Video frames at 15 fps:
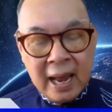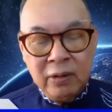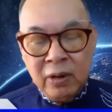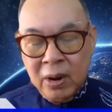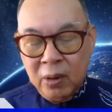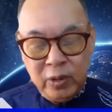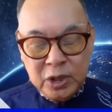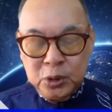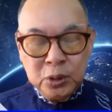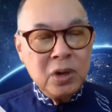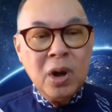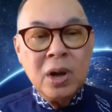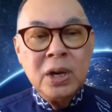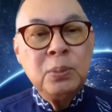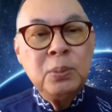And we
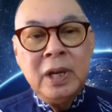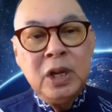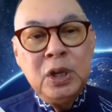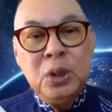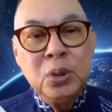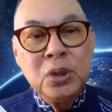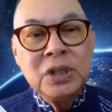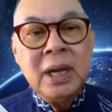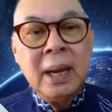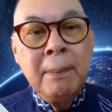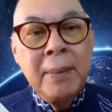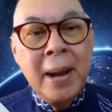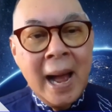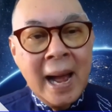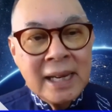should not be
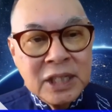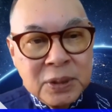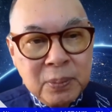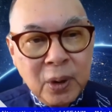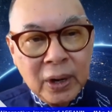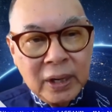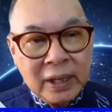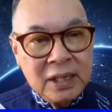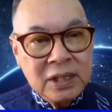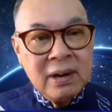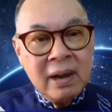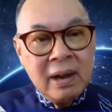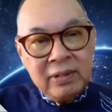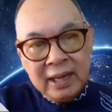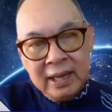using passport
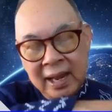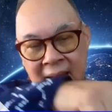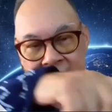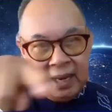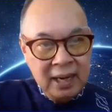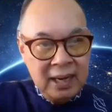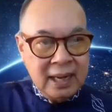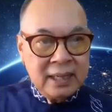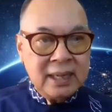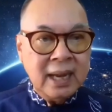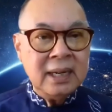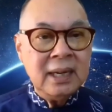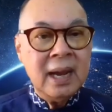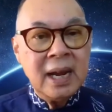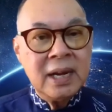in traveling in the
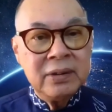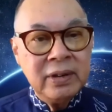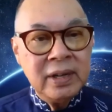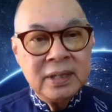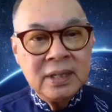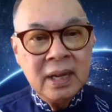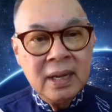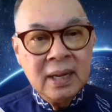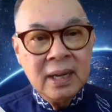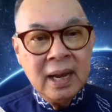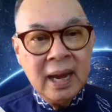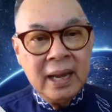10 countries.